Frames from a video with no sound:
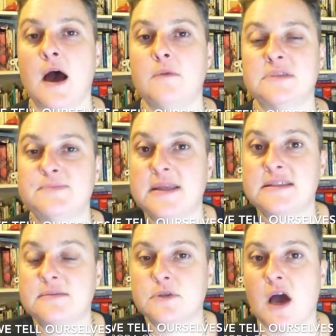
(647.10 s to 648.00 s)
spend
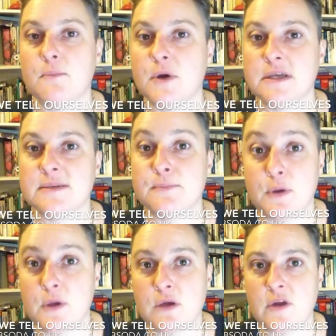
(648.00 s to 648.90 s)
some time putting some
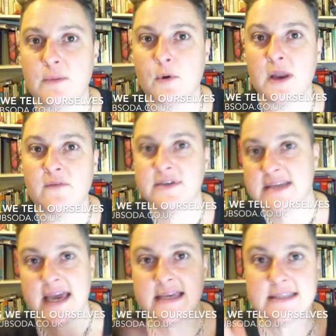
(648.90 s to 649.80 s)
beauty cream on every
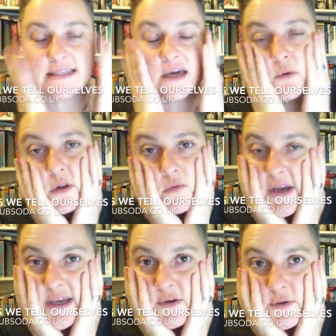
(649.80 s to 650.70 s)
day to deal with the
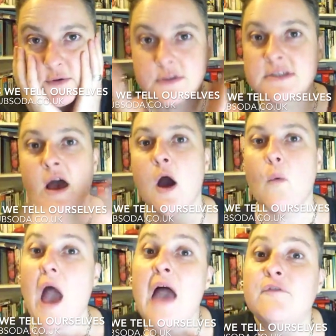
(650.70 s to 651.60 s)
wrinkles,
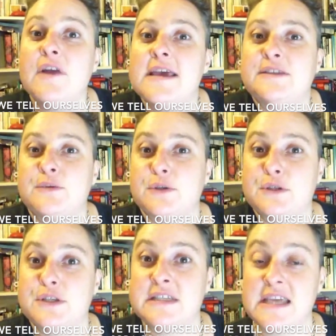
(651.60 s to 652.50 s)
whatever it is you want to
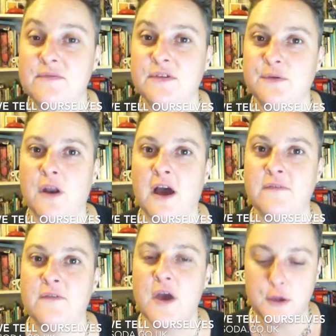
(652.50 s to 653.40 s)
achieve in your life,
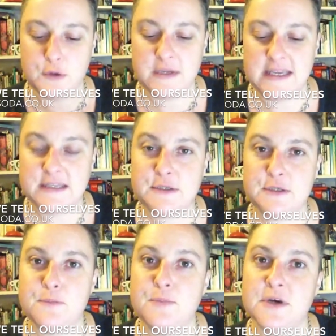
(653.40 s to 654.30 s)
you need
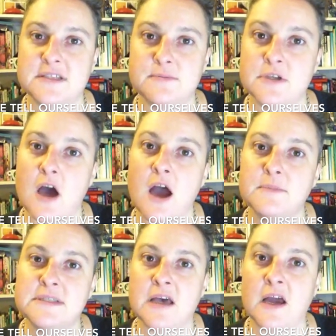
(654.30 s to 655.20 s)
to put some time
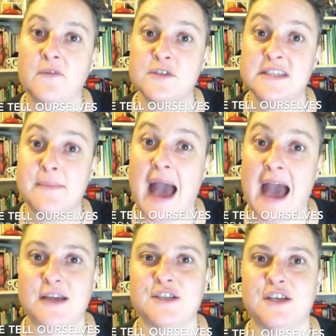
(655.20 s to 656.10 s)
aside for some
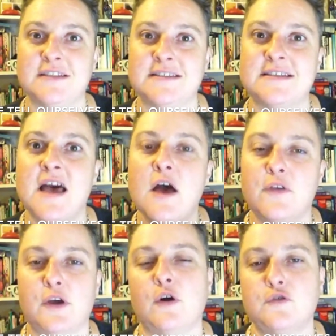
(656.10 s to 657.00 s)
actions
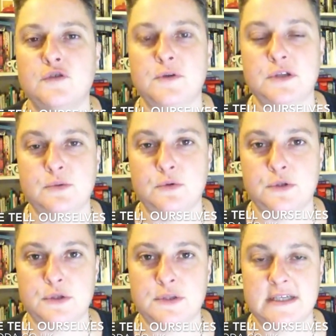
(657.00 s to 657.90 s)
that contribute towards
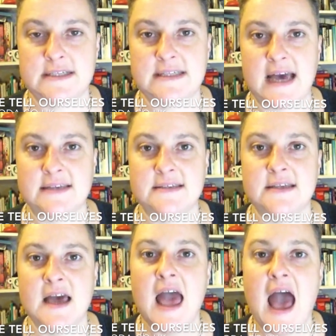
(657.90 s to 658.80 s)
your success.
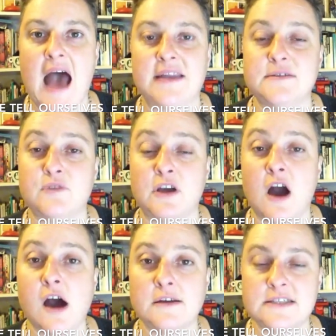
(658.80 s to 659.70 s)
And
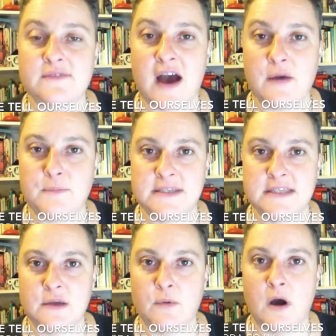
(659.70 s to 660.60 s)
regardless of how busy
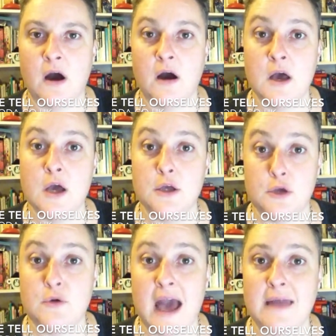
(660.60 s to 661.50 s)
you are, you
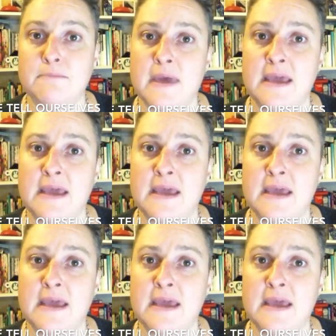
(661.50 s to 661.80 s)
can make